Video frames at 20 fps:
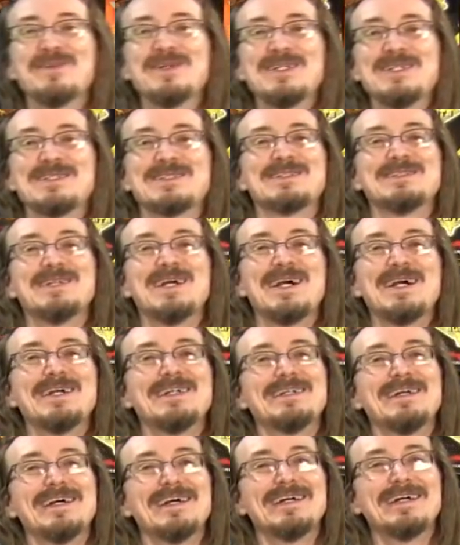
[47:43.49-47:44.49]
when it's
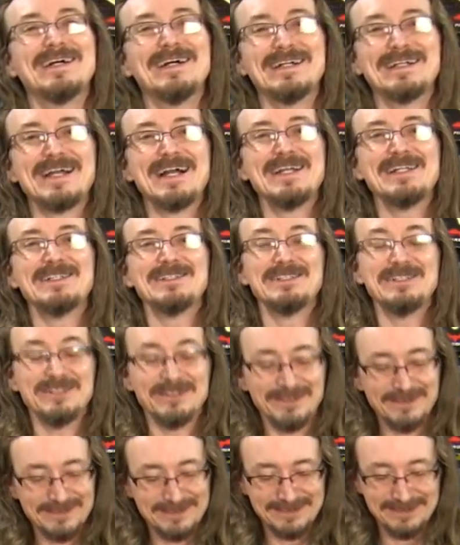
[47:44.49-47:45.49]
done uh, kind of
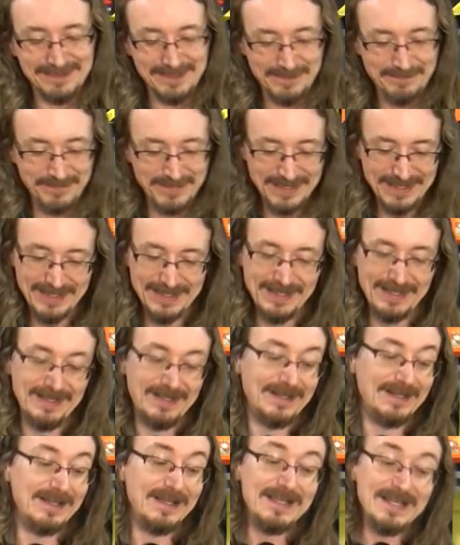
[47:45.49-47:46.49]
deals. So
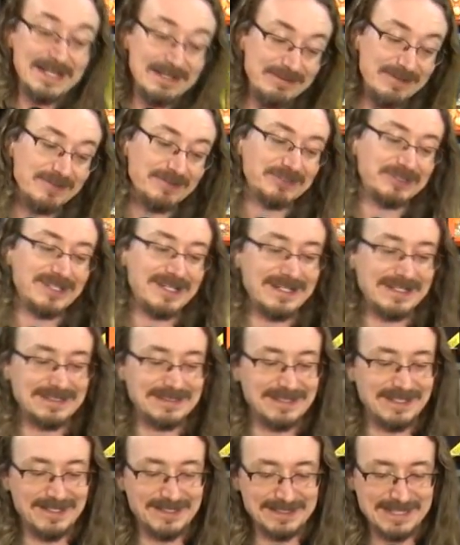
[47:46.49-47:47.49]
uh, anyway, we'll try to
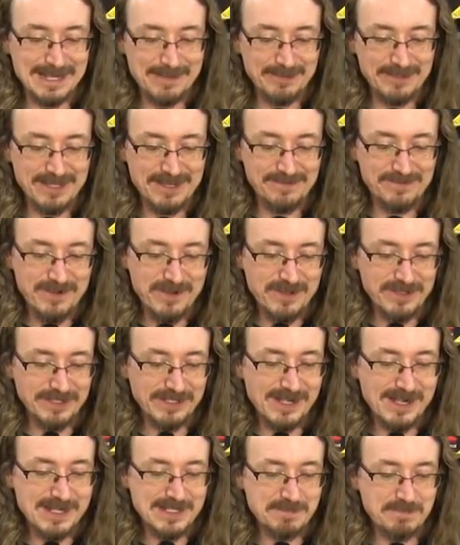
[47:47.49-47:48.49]
stay on top of that.
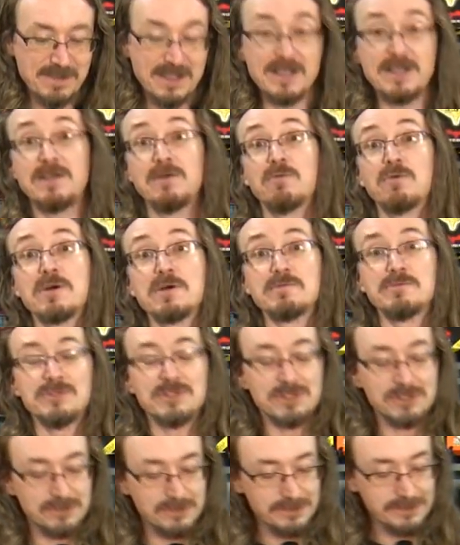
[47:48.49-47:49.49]
Fallen Gods by
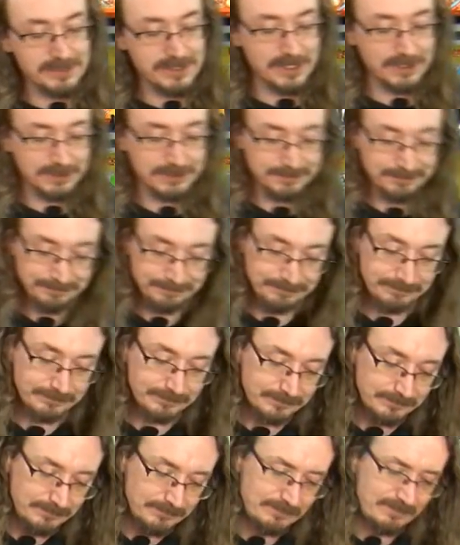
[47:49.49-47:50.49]
Wormwood Studios.
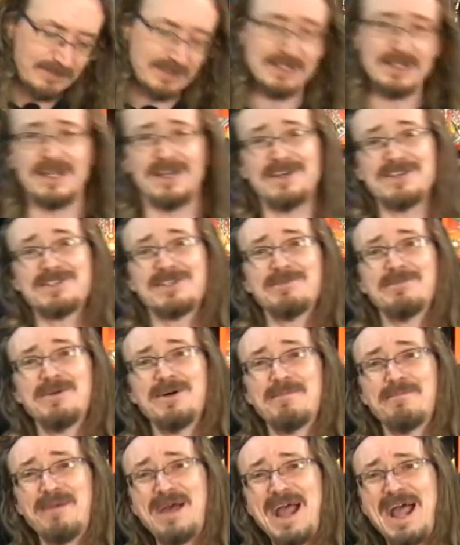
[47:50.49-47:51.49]
And there's some
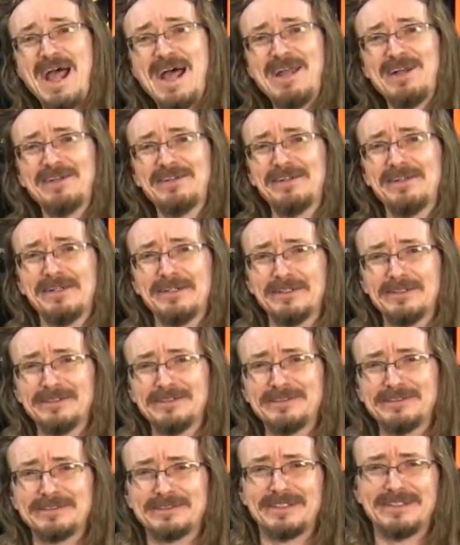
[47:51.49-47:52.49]
uh, bad
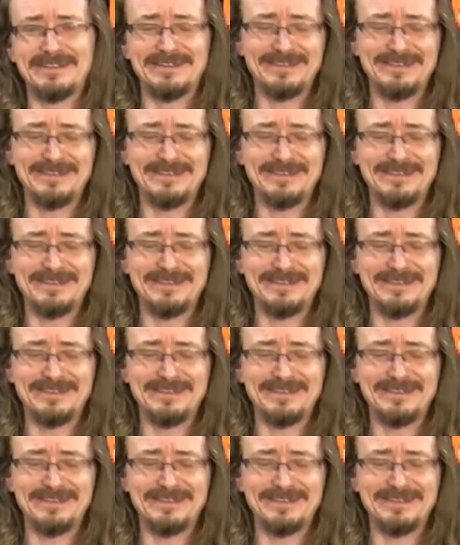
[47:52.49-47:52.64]
news.